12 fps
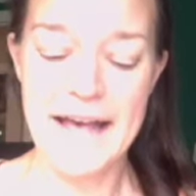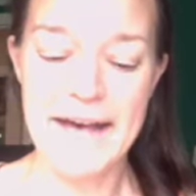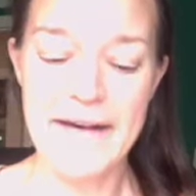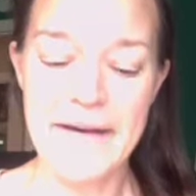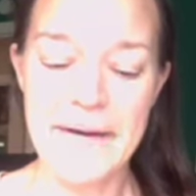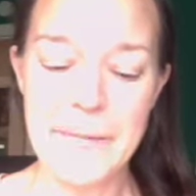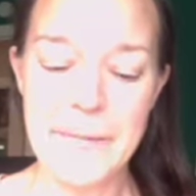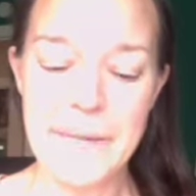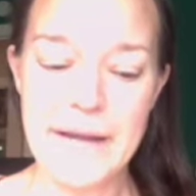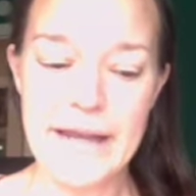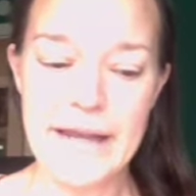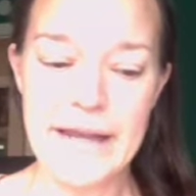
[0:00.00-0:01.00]
Um,
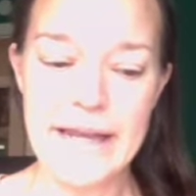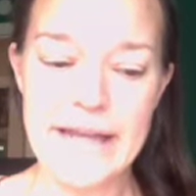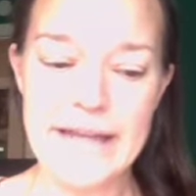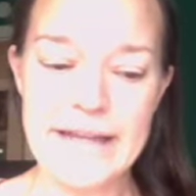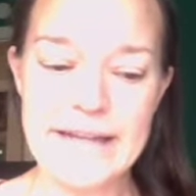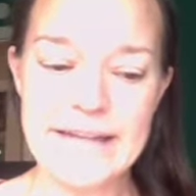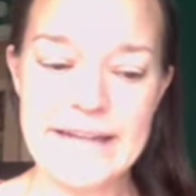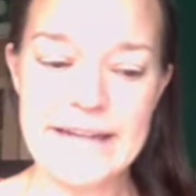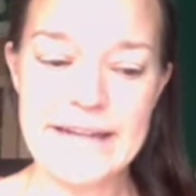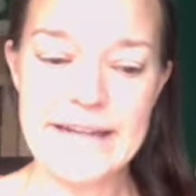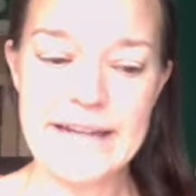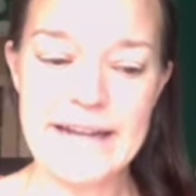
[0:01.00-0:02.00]
and
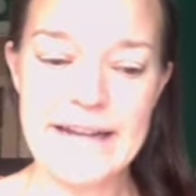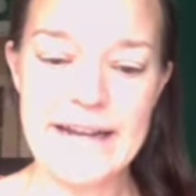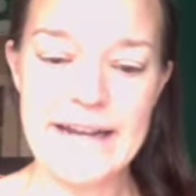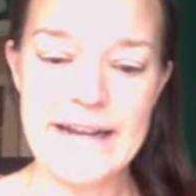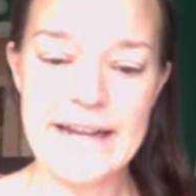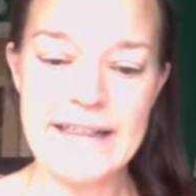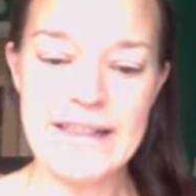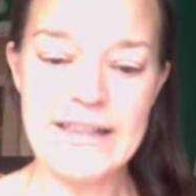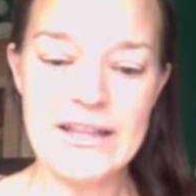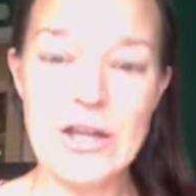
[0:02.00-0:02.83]
the